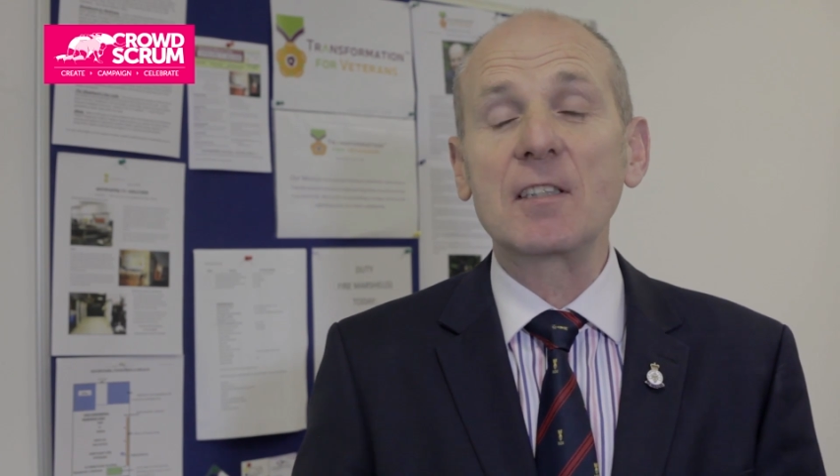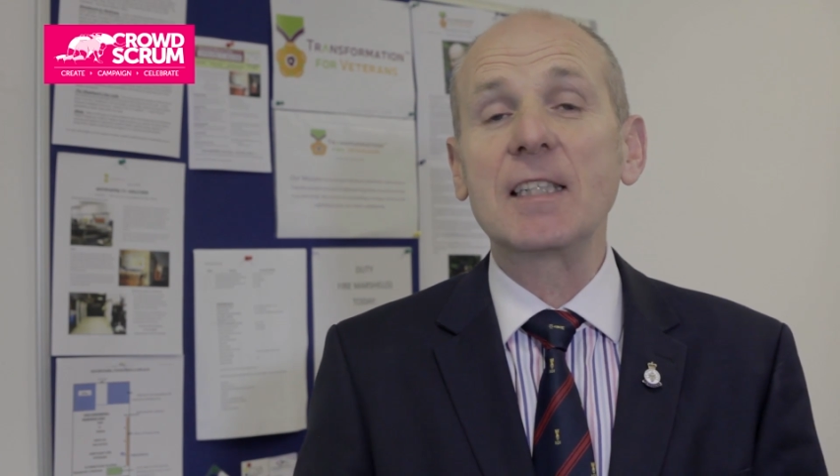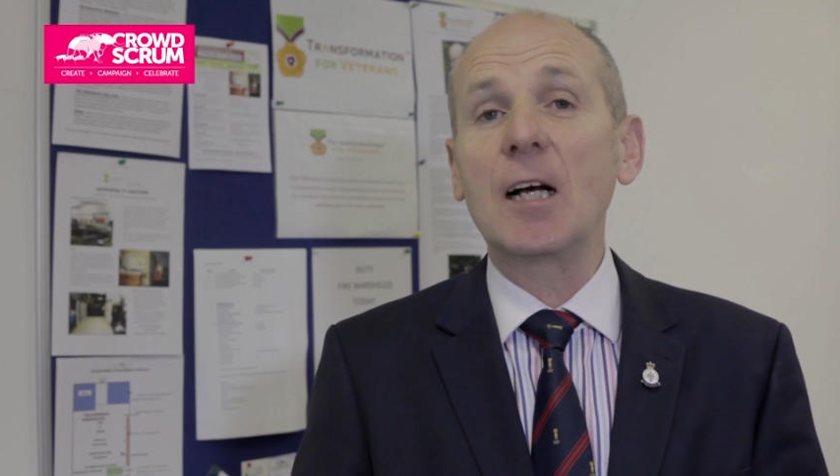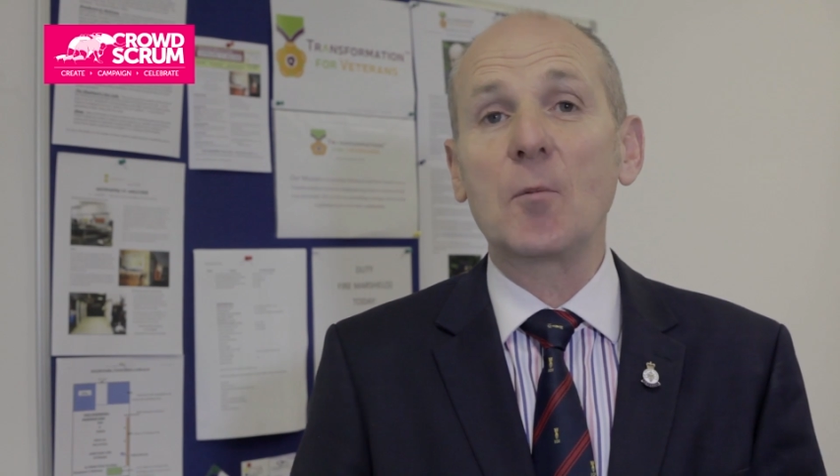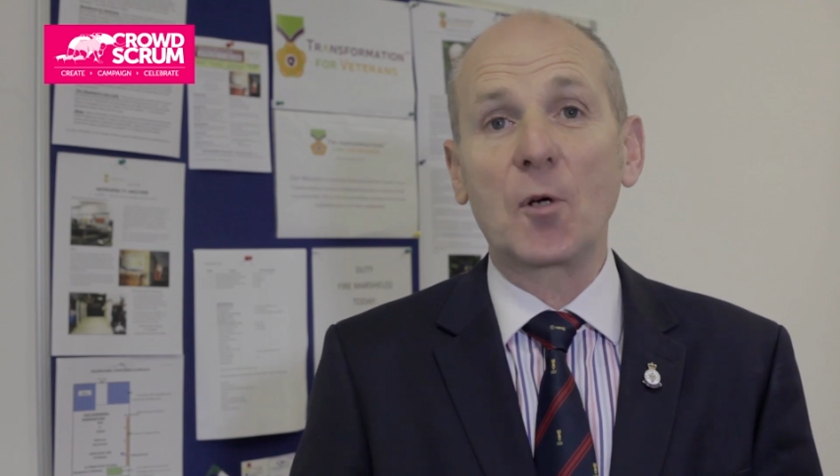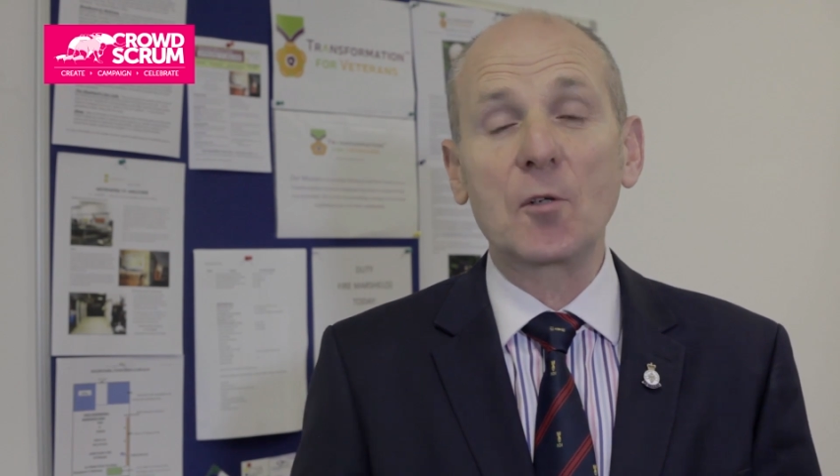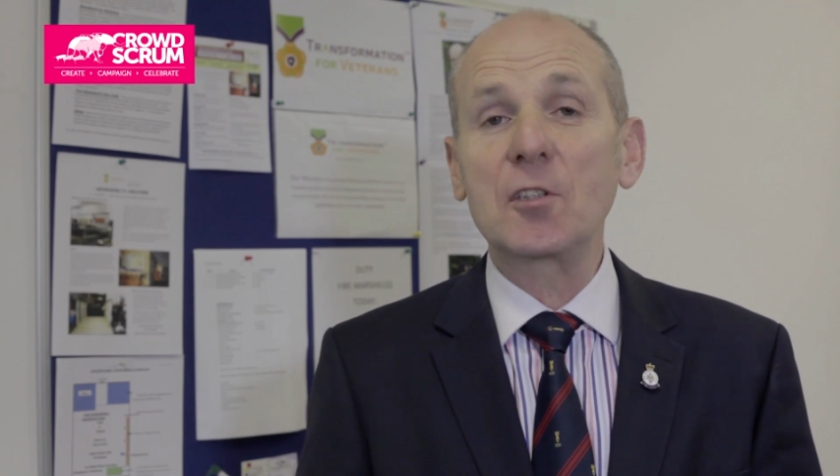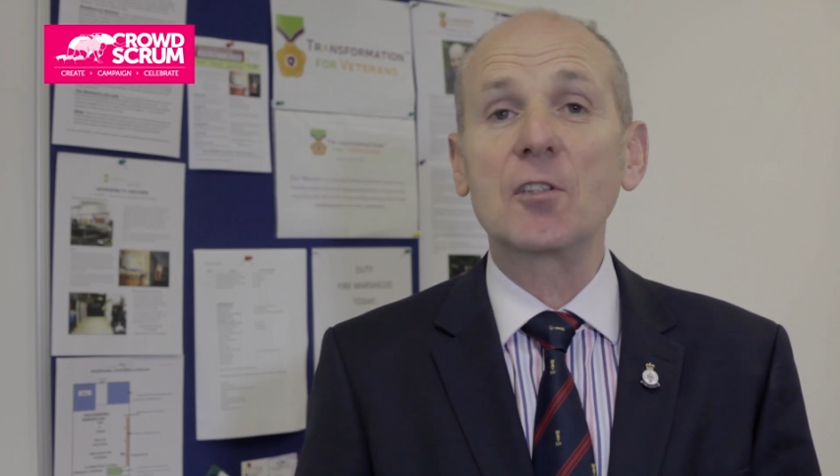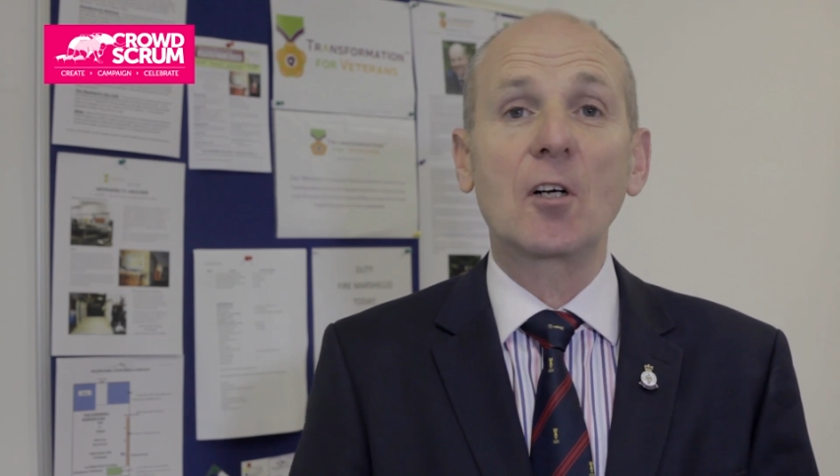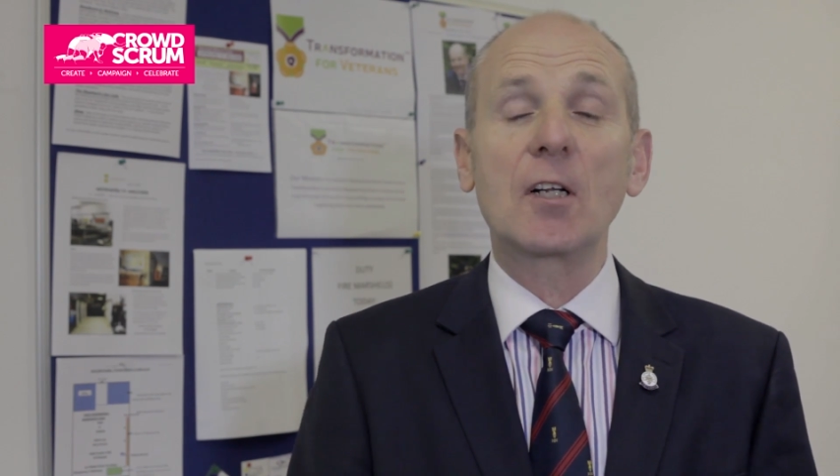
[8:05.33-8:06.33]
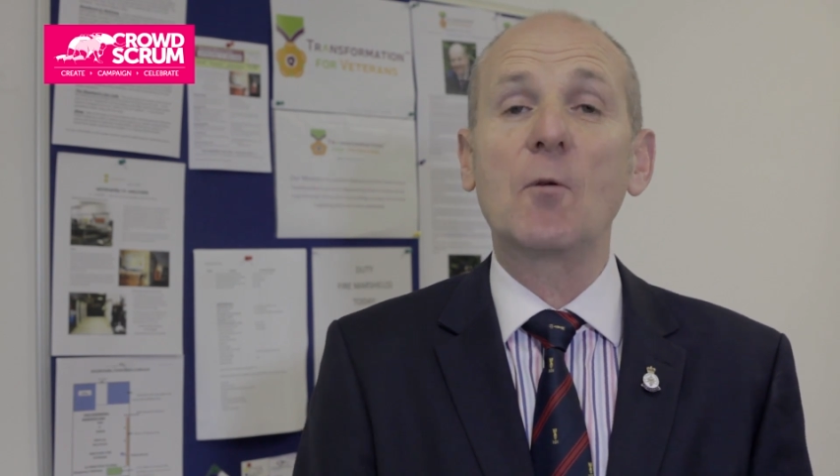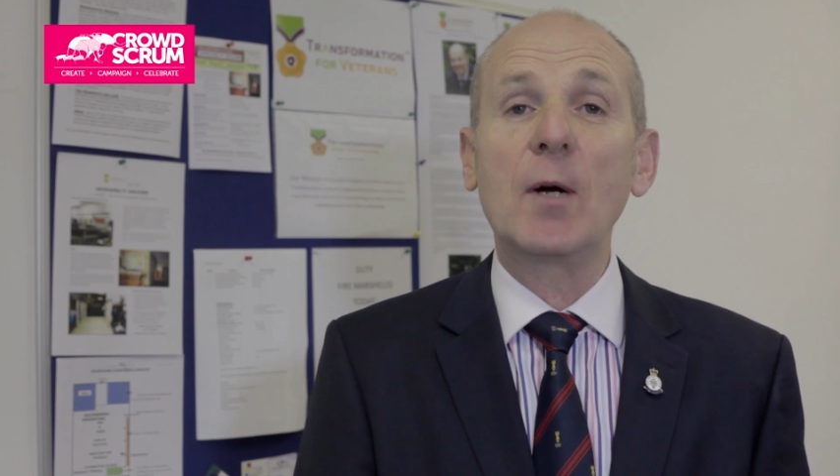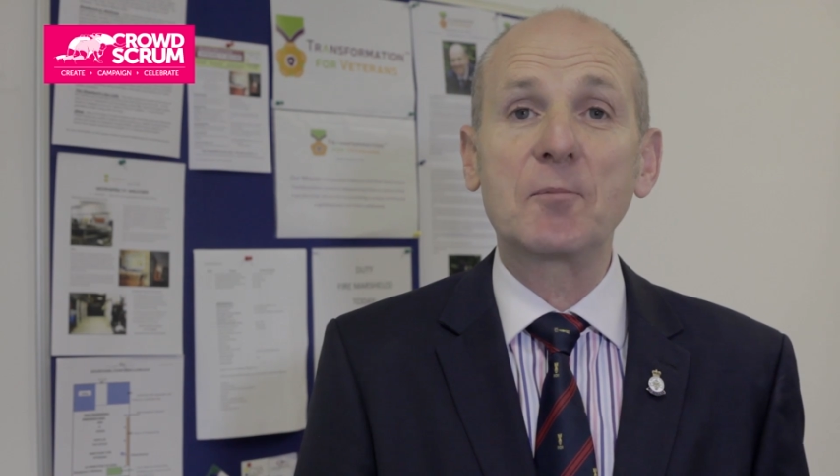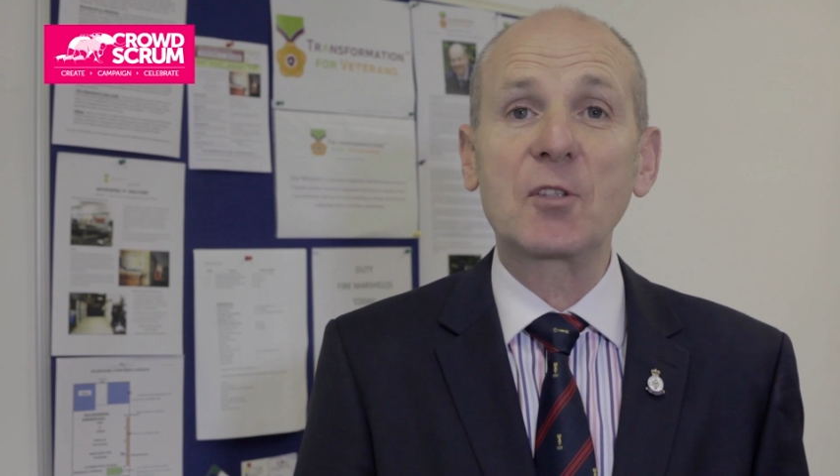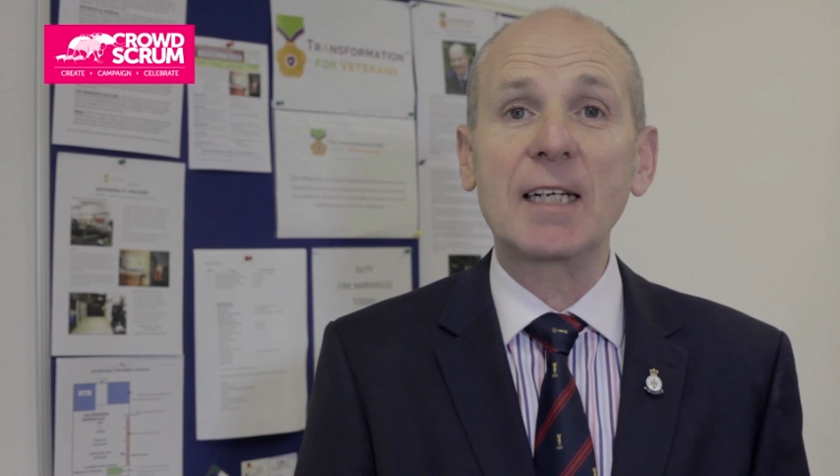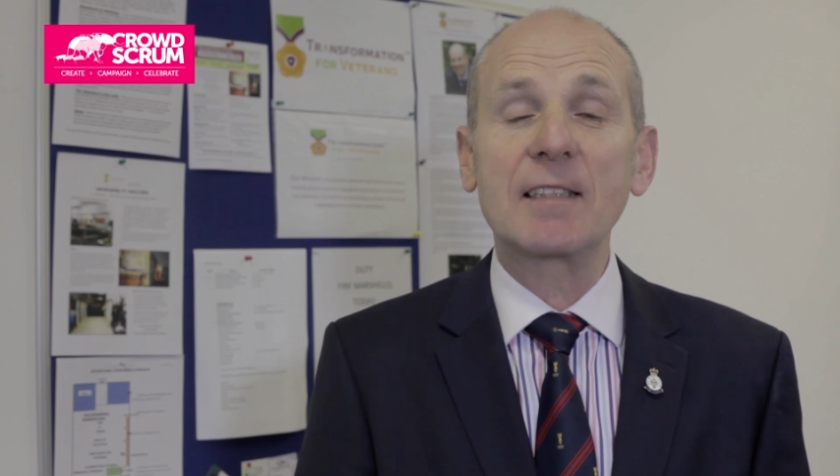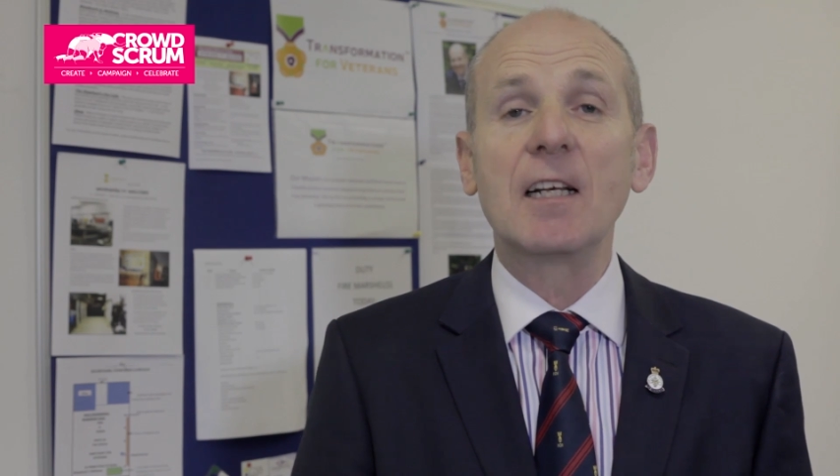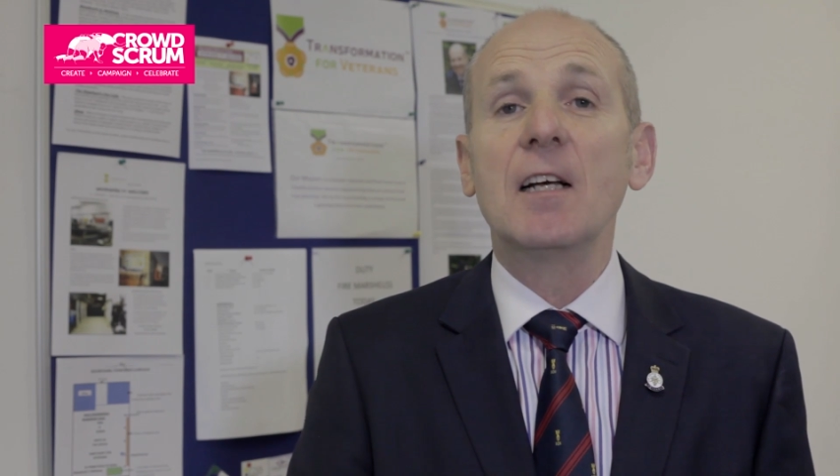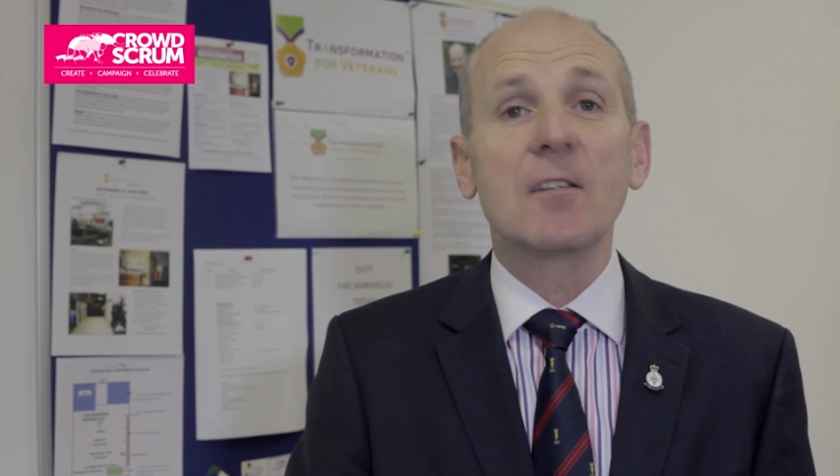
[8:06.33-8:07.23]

in our brochures, on our websites.